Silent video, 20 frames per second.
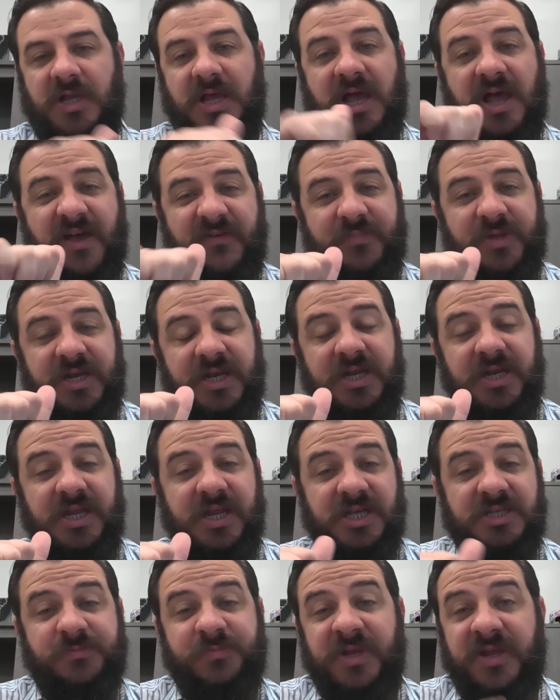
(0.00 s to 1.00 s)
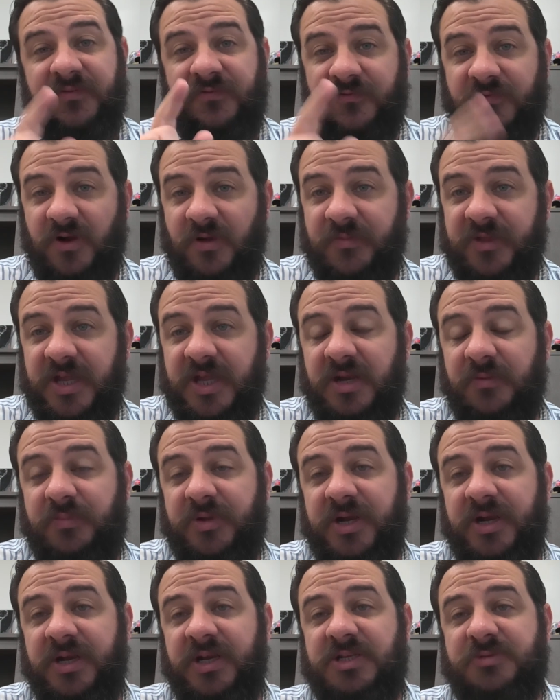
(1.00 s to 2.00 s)
I've been Indy XP from the
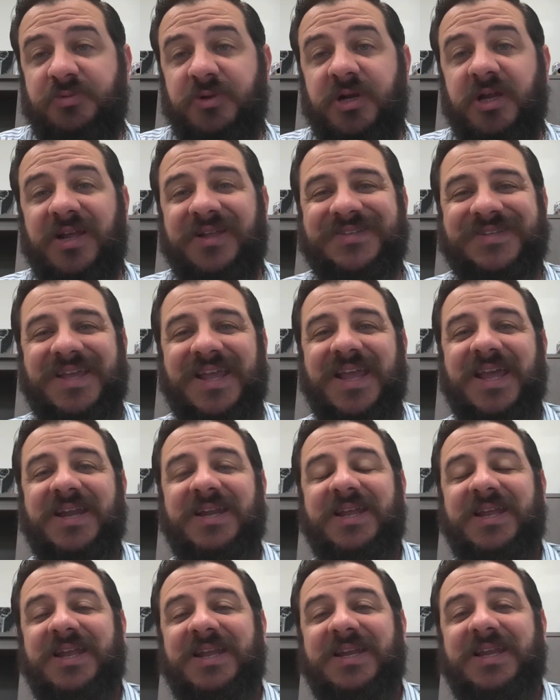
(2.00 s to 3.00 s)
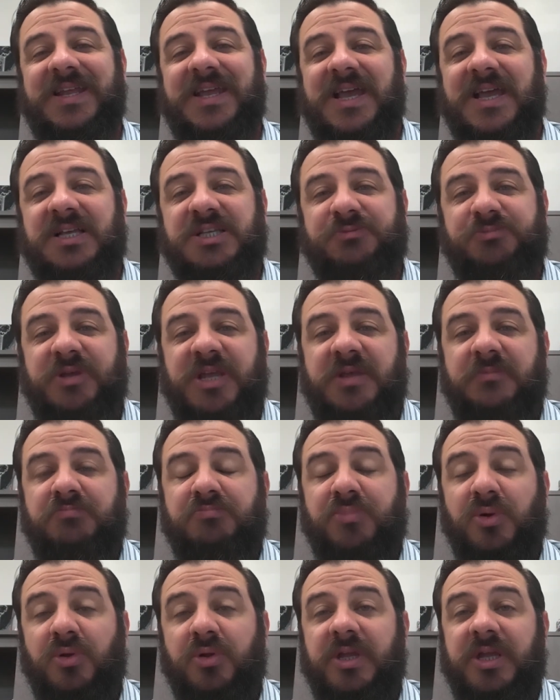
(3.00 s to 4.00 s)
Independent Experience and Indy XP
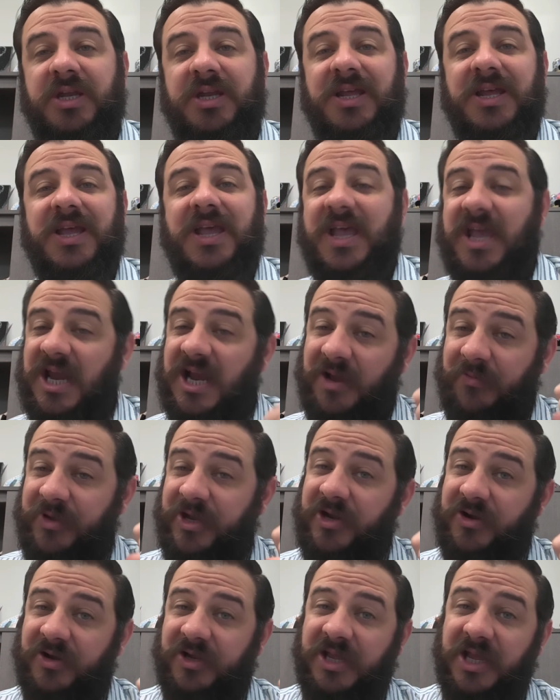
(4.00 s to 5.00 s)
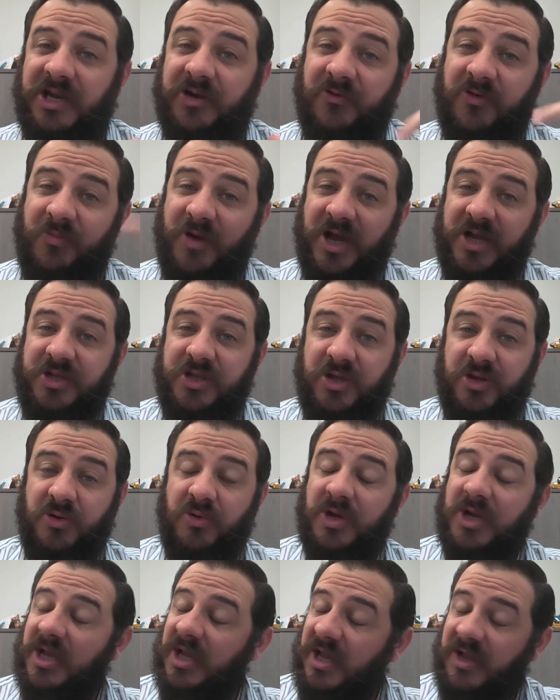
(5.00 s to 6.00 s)
Bullion, and I'm here again to remind
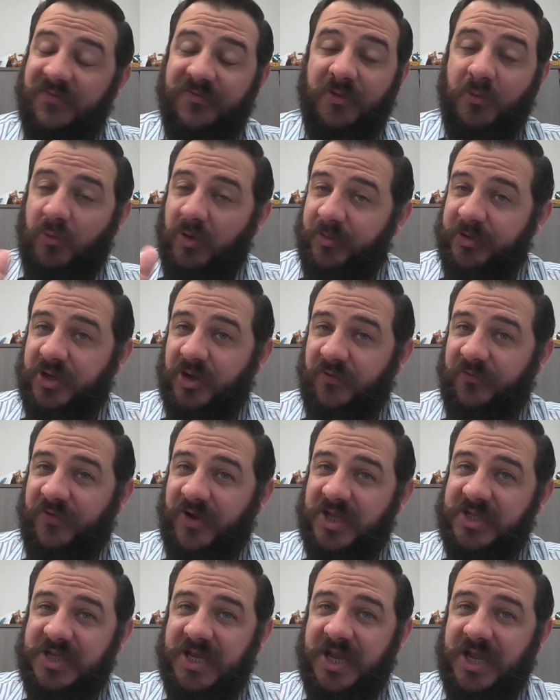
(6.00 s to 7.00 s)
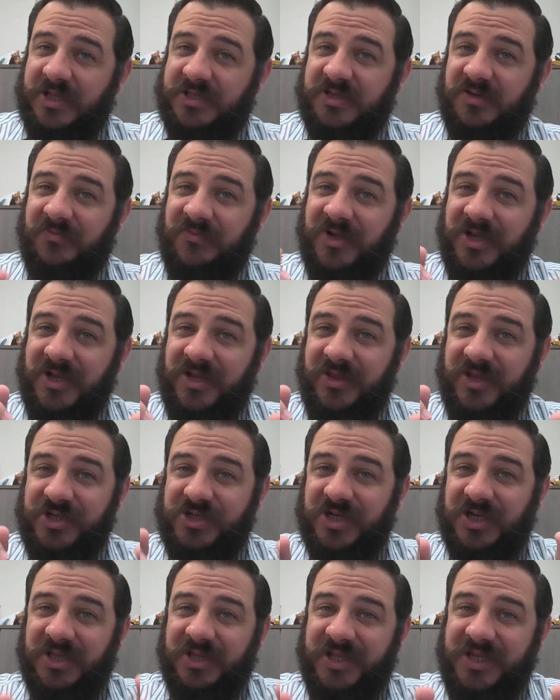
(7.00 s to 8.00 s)
you, if the women don't find you handsome, they
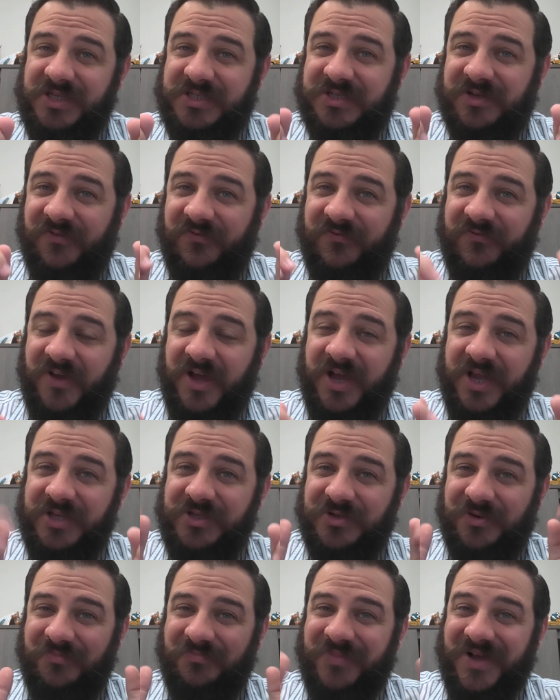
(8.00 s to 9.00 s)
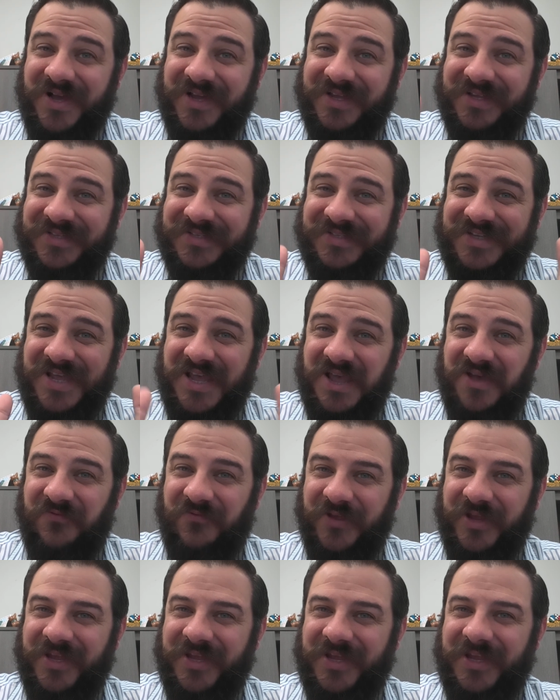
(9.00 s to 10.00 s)
should at least find your pockets
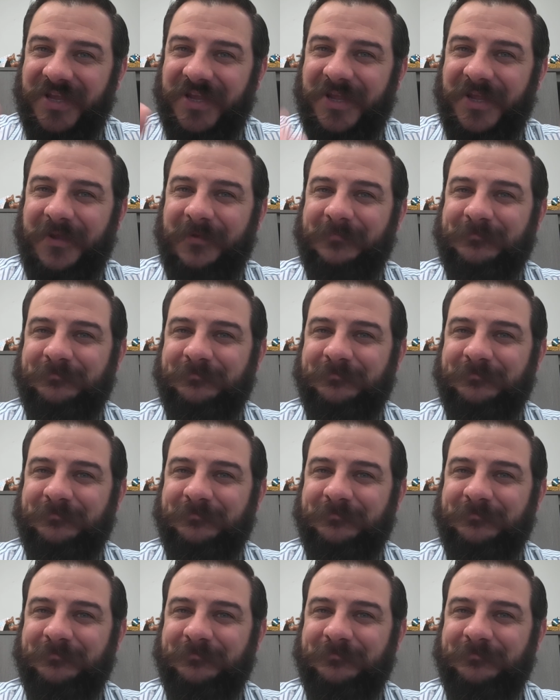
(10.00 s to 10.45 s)
heavy.